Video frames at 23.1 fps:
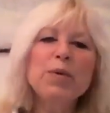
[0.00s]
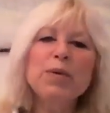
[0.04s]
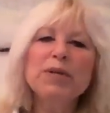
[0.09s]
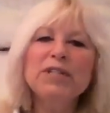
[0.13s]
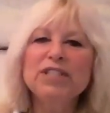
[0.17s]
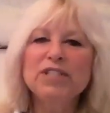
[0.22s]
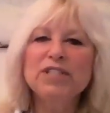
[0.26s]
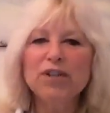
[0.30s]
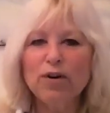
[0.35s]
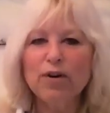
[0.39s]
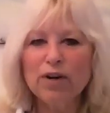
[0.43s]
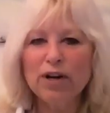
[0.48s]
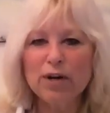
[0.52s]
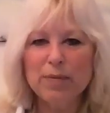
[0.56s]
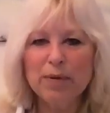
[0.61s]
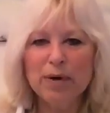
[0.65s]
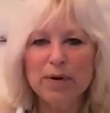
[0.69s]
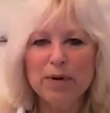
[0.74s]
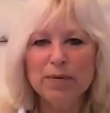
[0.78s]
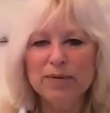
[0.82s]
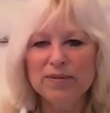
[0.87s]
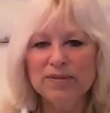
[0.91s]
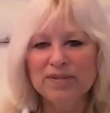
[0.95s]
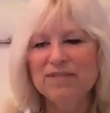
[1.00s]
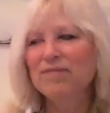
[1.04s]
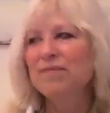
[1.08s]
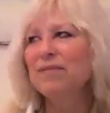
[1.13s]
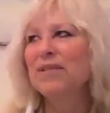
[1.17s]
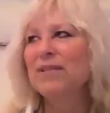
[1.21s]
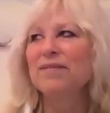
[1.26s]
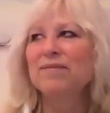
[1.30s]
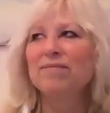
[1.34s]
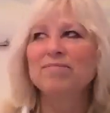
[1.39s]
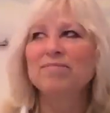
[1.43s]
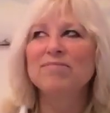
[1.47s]
would talk about
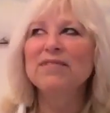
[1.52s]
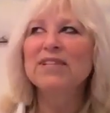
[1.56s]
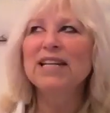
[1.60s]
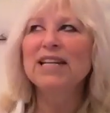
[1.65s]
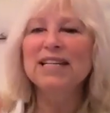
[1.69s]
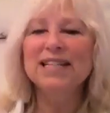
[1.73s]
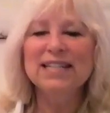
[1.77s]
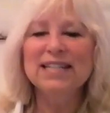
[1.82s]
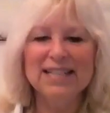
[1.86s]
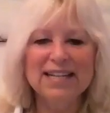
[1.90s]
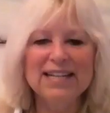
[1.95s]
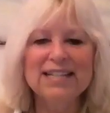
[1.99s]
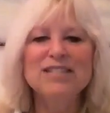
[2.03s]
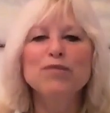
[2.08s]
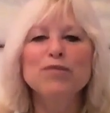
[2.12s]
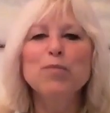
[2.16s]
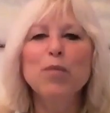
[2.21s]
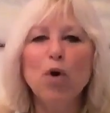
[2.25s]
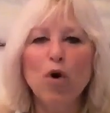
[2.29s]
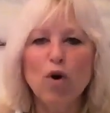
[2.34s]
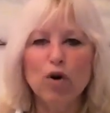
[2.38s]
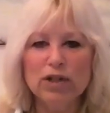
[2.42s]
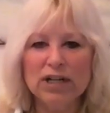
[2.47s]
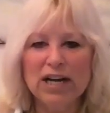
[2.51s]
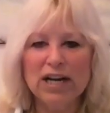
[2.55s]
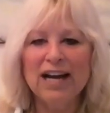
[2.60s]
this more.